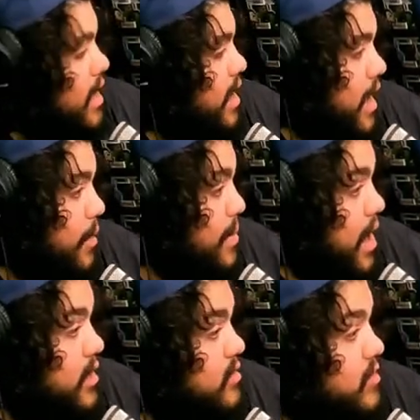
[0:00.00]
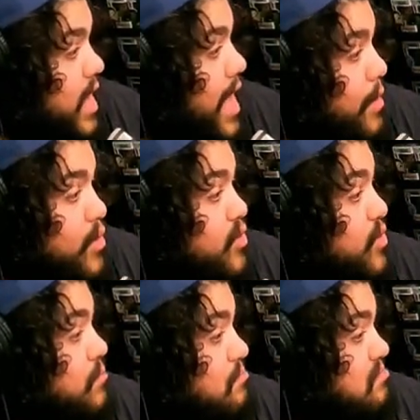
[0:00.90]
I'll be honest, I
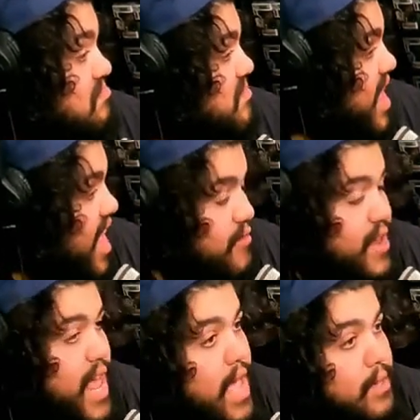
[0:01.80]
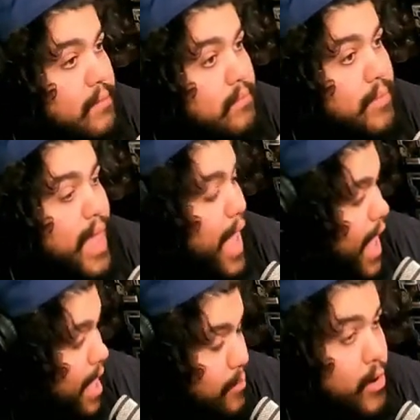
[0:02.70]
was every day
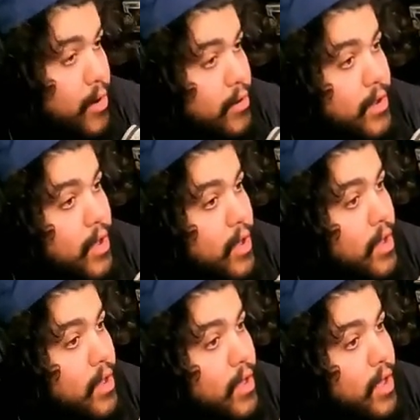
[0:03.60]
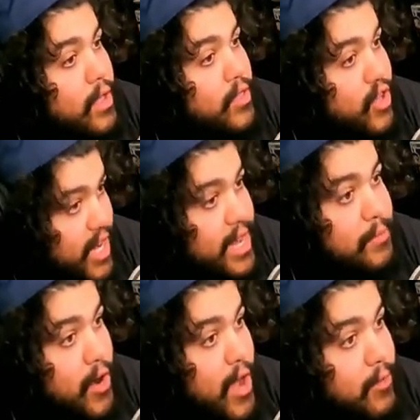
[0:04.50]
Amber Heard, Johnny Depp
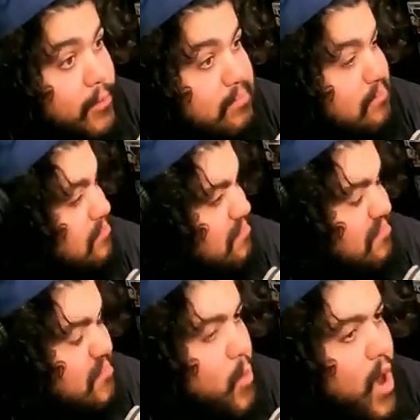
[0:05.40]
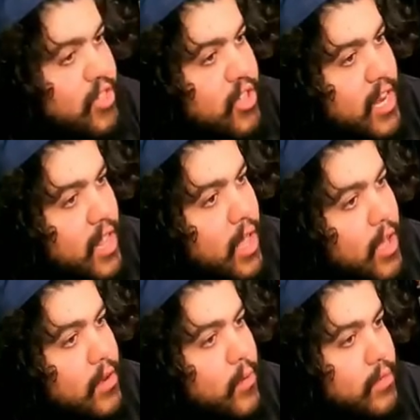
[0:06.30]
trial, watching it on Law and
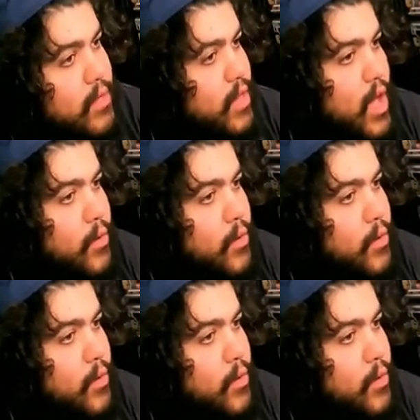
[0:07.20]
or- the Law and Order